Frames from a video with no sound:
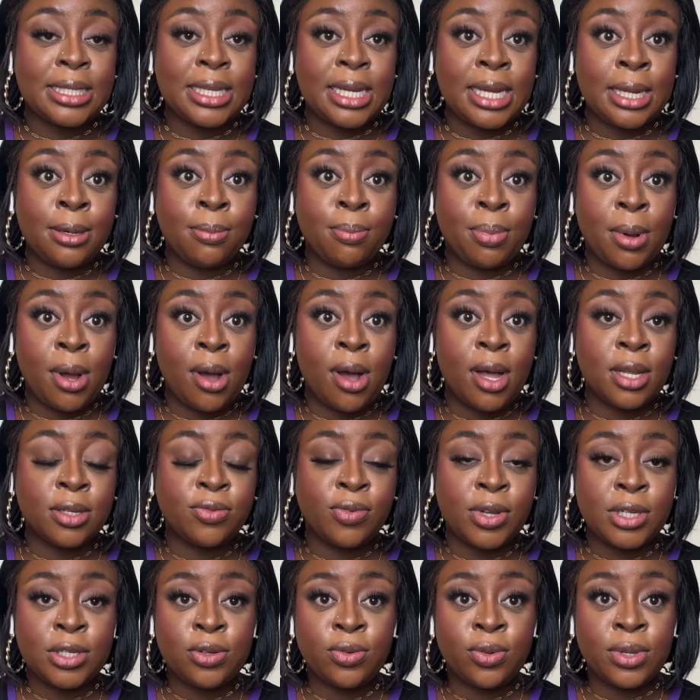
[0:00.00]
in bars,
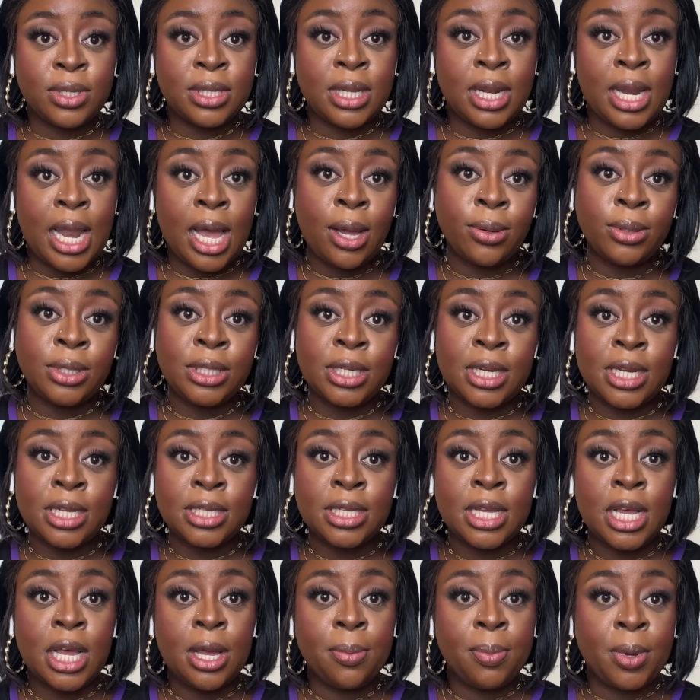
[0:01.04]
restaurants and lounges
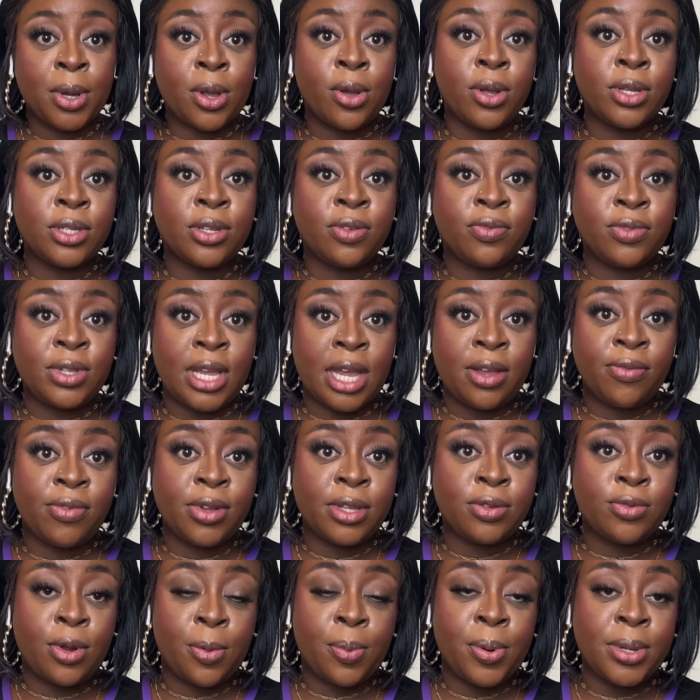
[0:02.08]
because of
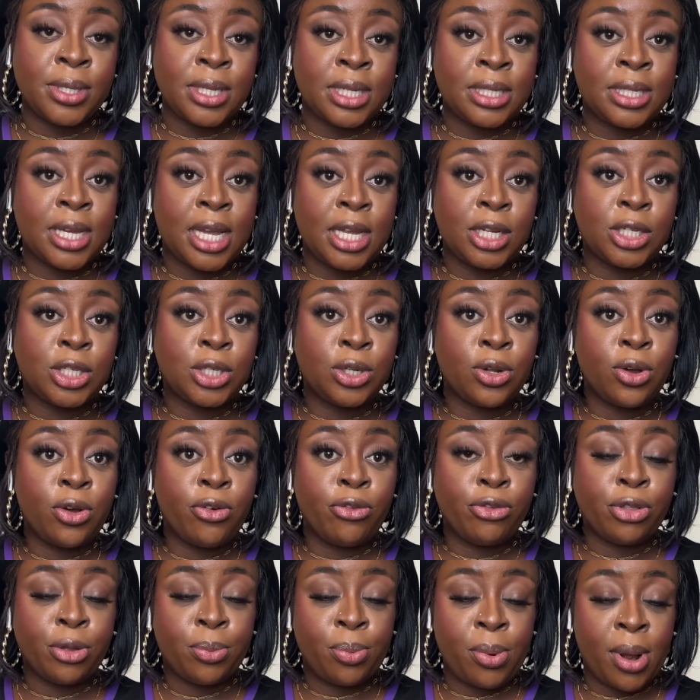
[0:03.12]
David's representation
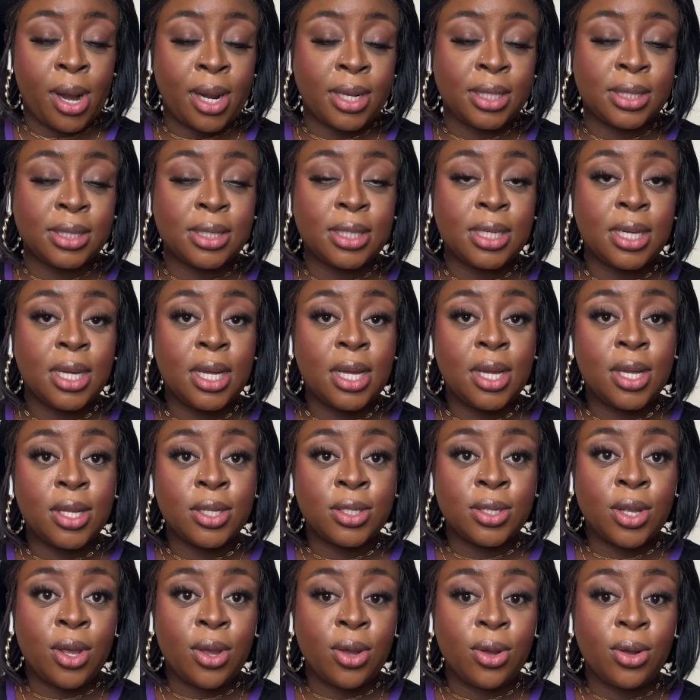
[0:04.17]
of the brand.
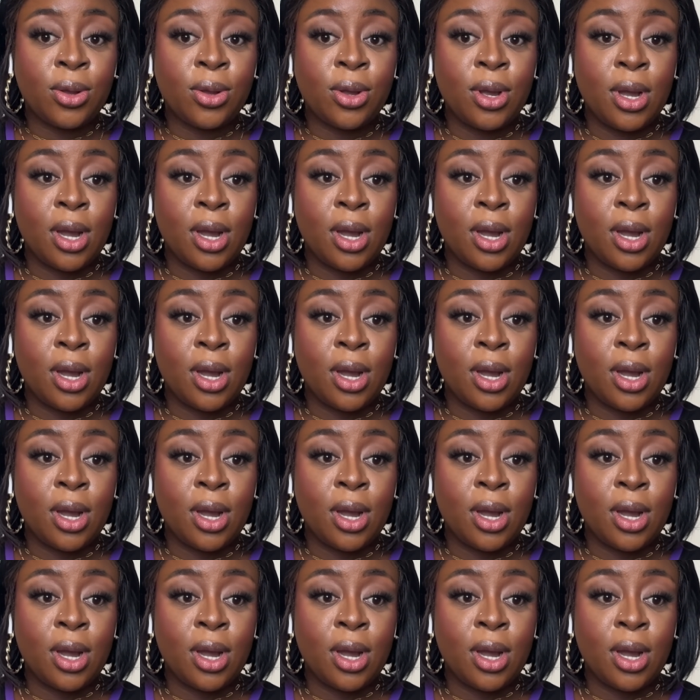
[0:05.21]
So